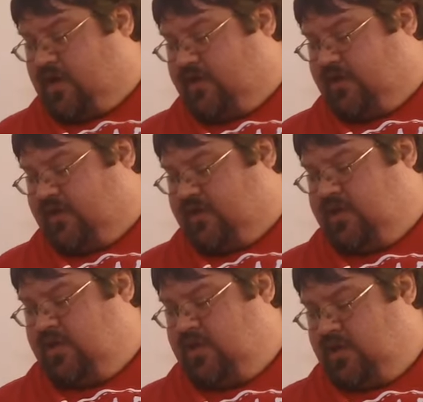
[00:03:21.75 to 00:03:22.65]
I think
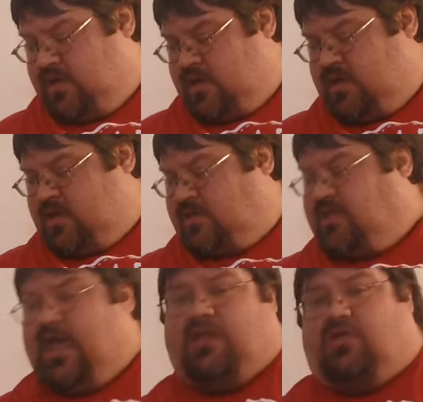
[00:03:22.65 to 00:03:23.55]

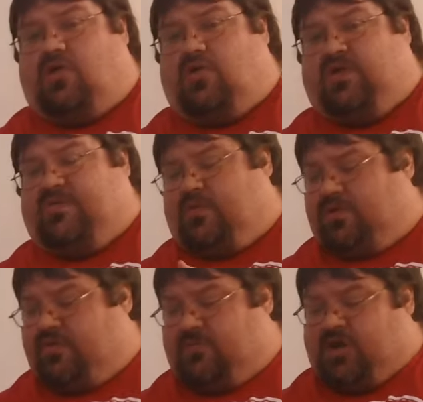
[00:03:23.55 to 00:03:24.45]
that alone is
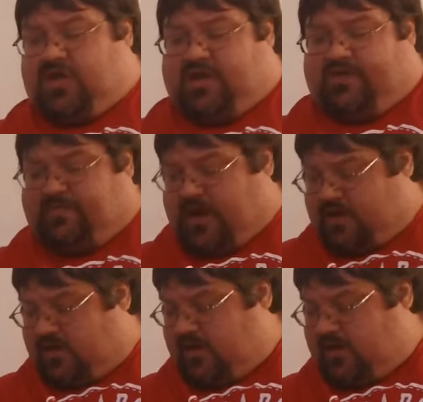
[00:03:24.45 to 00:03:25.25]
worth the money I spent.